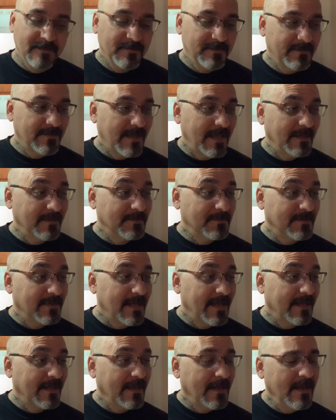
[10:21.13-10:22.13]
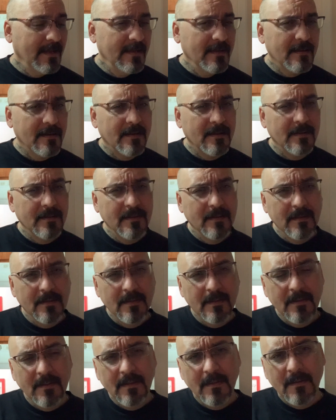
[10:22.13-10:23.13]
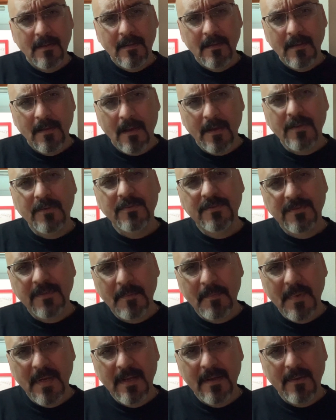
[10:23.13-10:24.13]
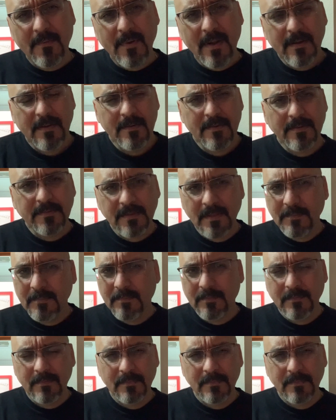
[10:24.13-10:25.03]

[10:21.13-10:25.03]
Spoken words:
fellas are like, hey, are you somebody around here or something?